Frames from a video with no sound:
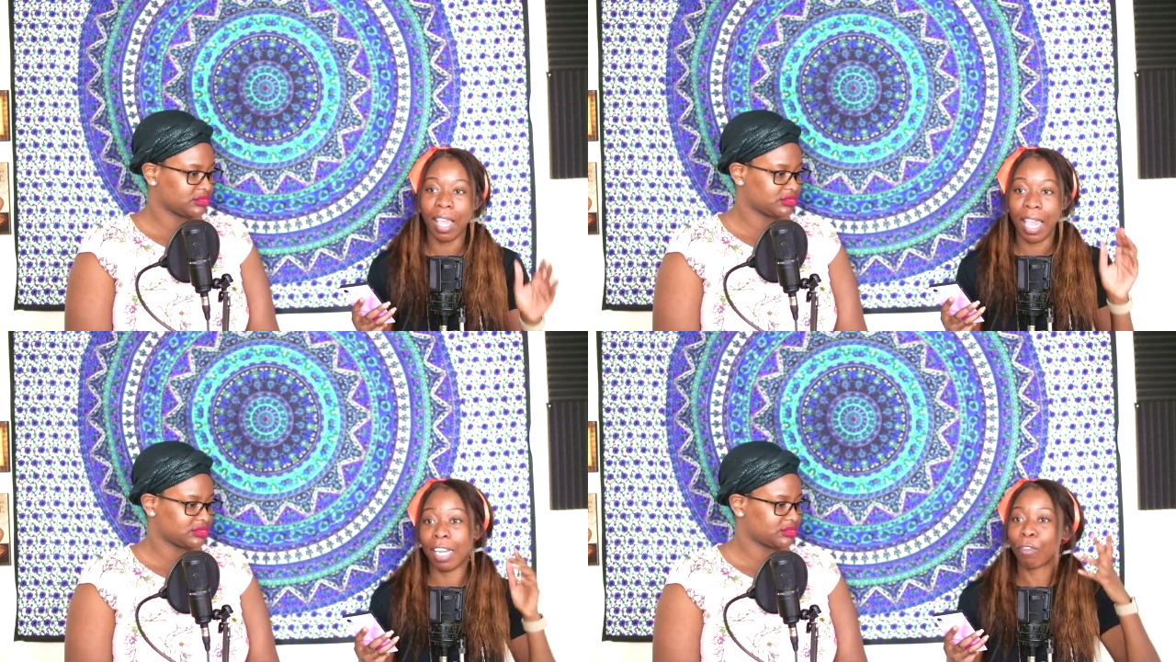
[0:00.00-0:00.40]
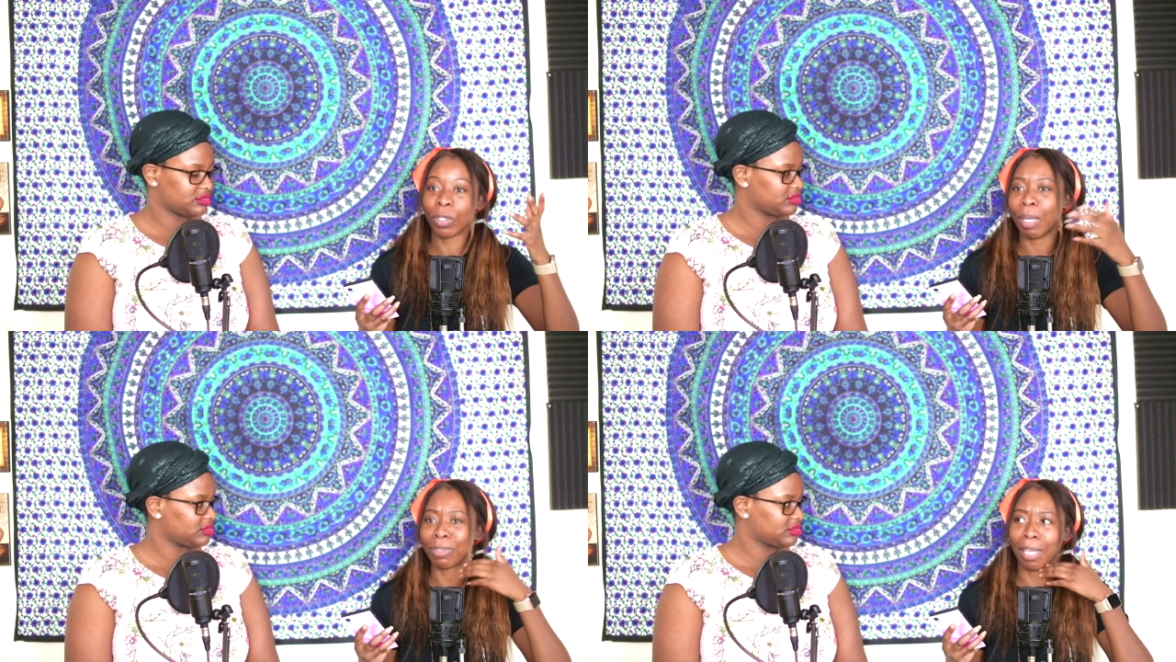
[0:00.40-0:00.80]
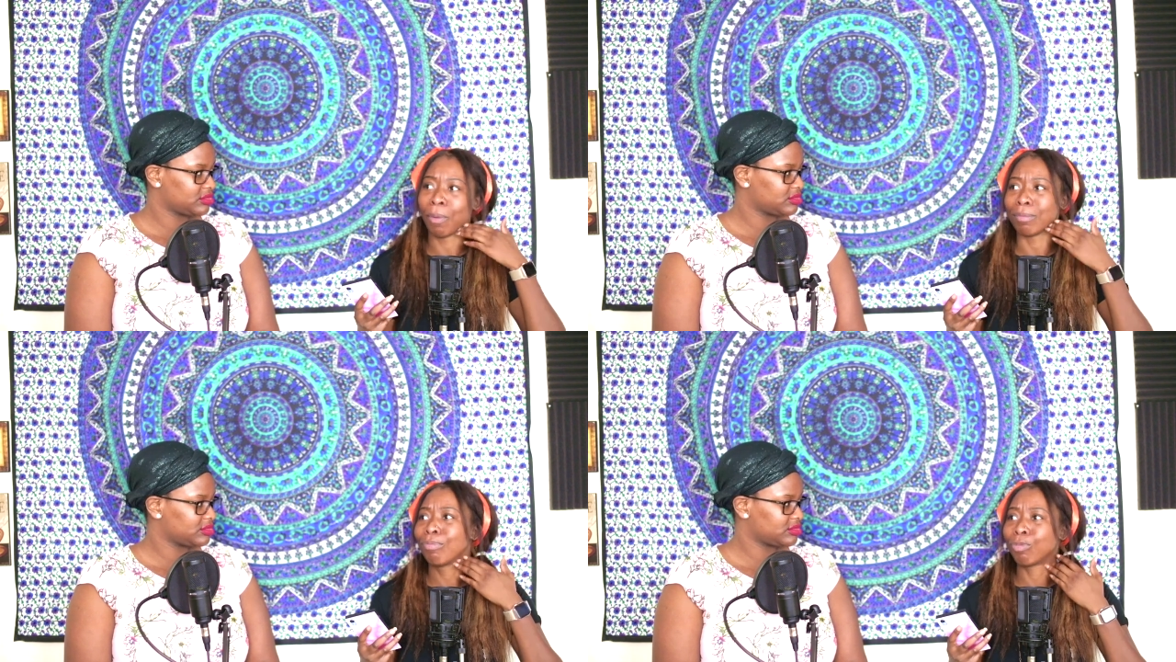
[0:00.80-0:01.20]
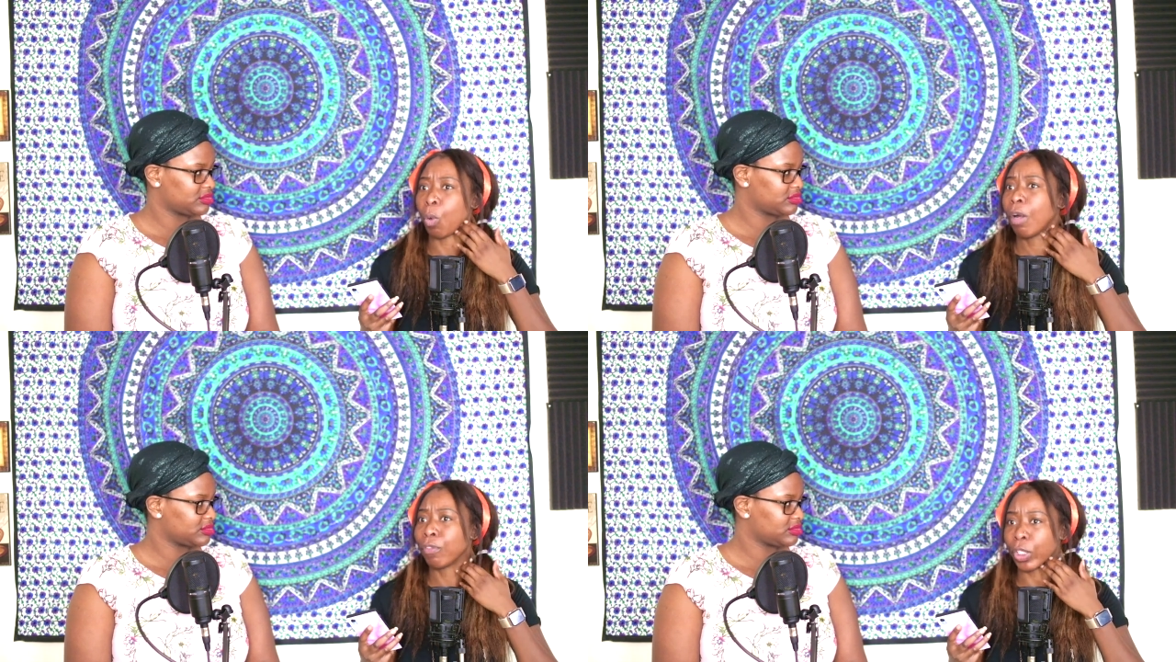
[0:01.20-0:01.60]
Speaker 1: And of course, I was like what
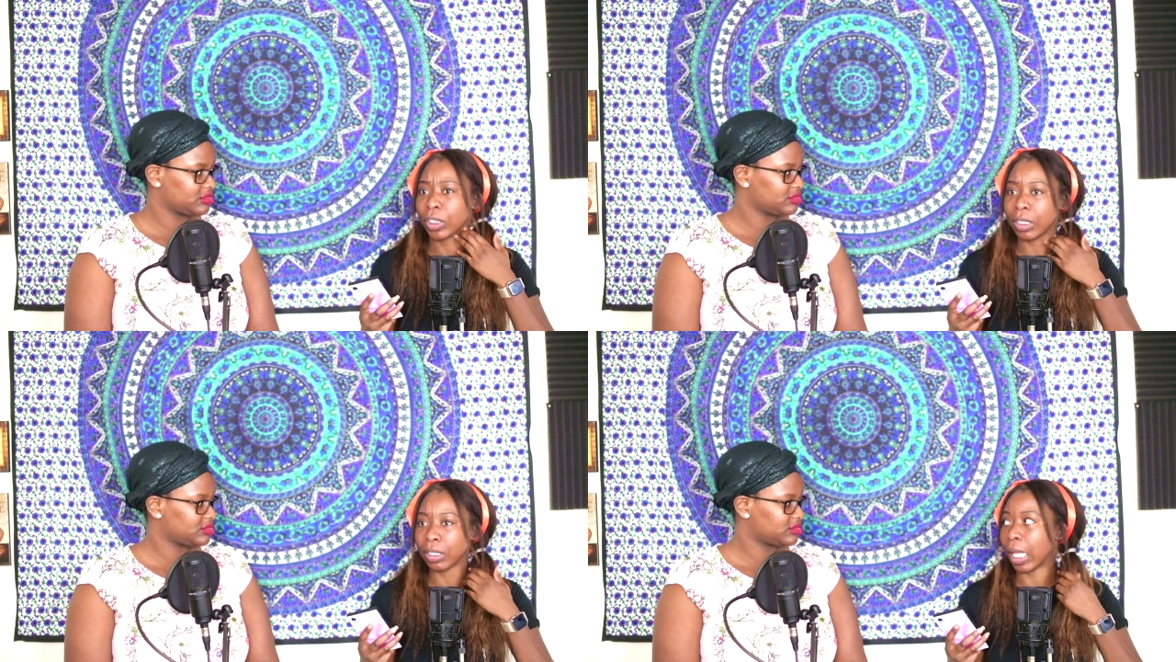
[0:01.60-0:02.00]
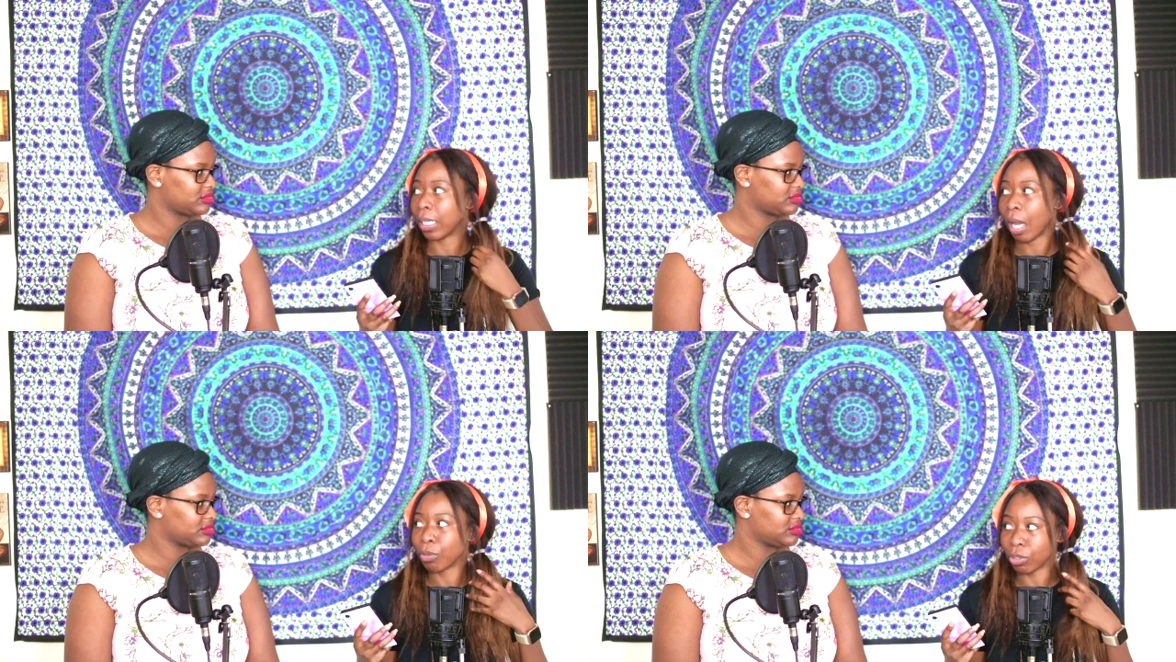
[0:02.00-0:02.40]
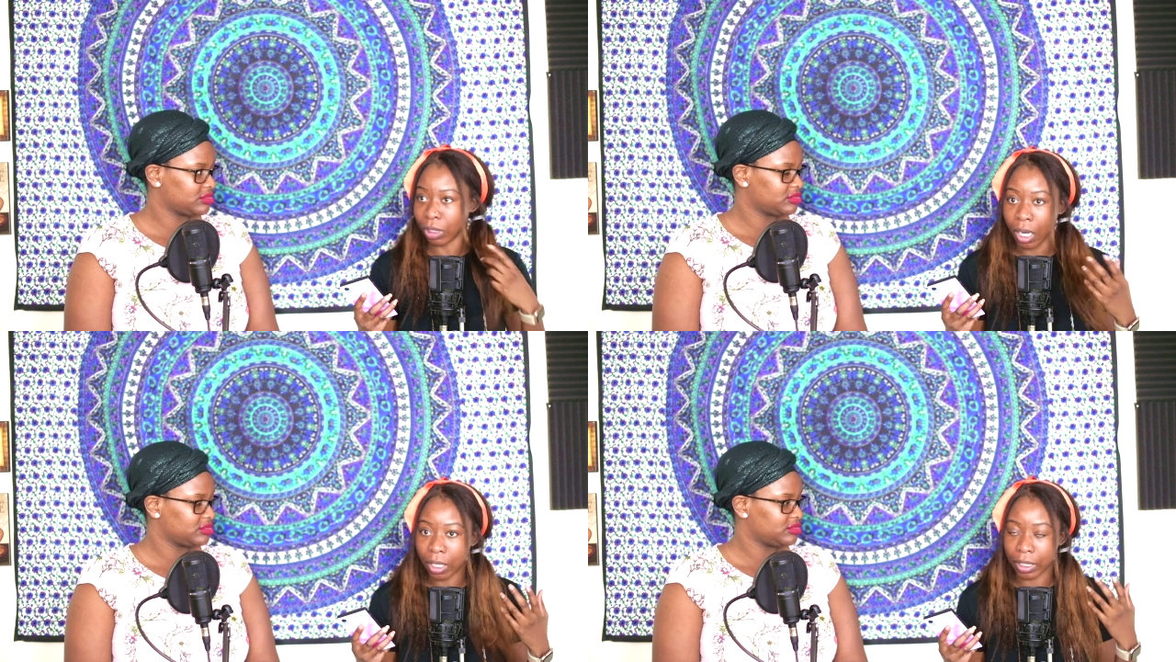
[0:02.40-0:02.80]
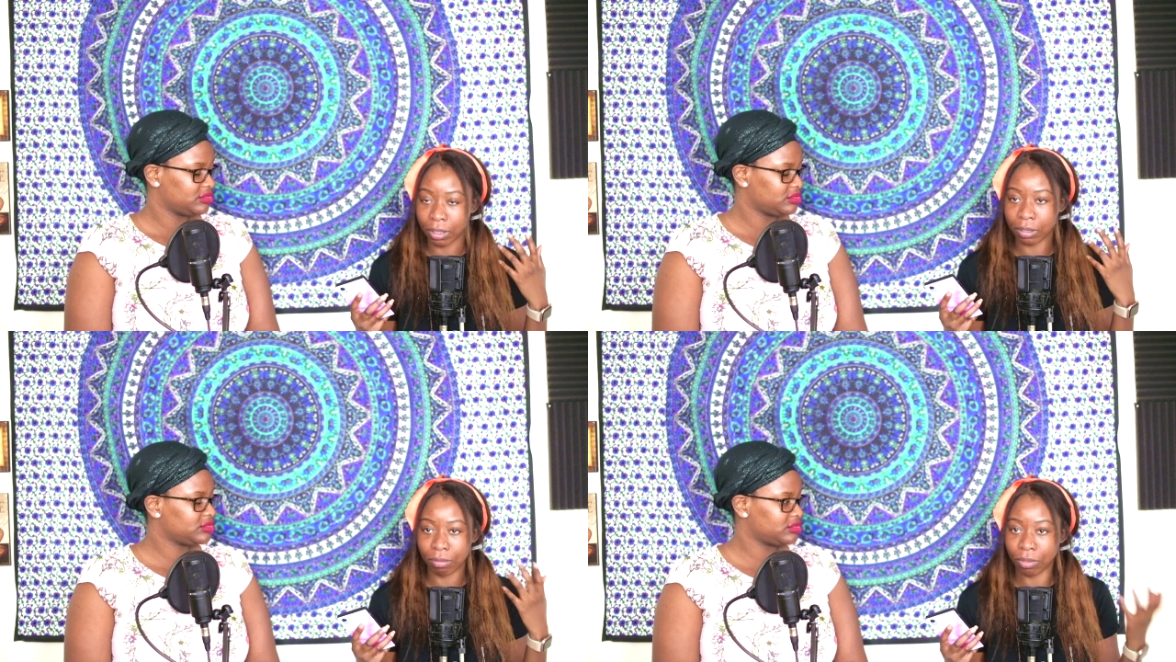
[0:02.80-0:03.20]
12, 13, like I was young
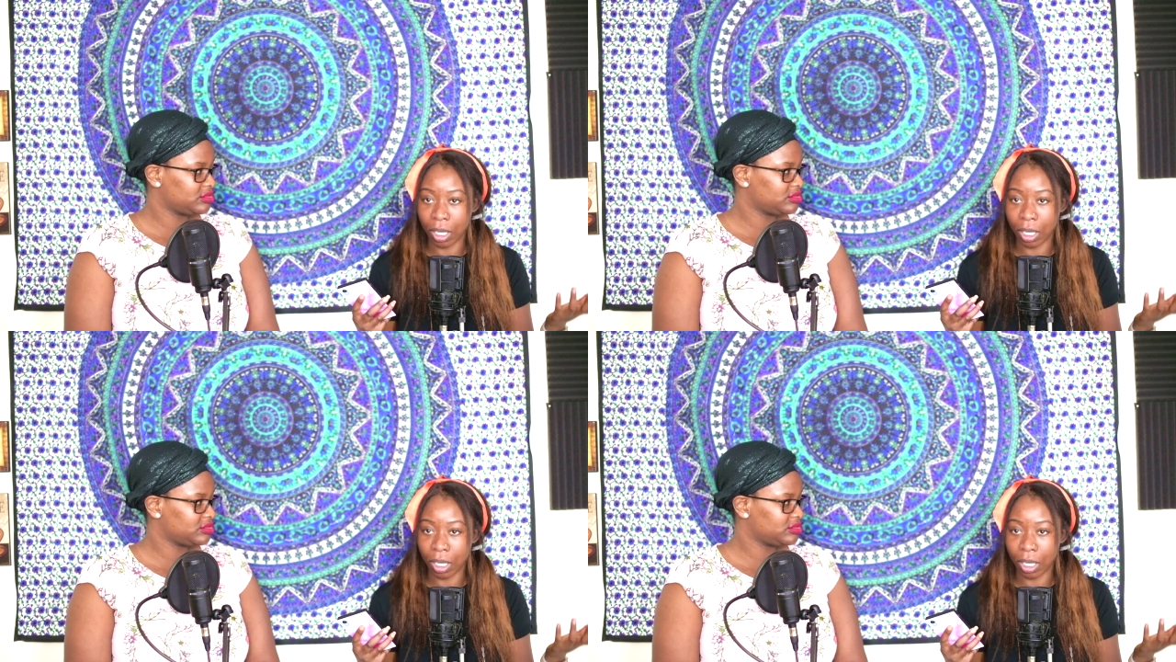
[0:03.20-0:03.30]
and mm-hmm.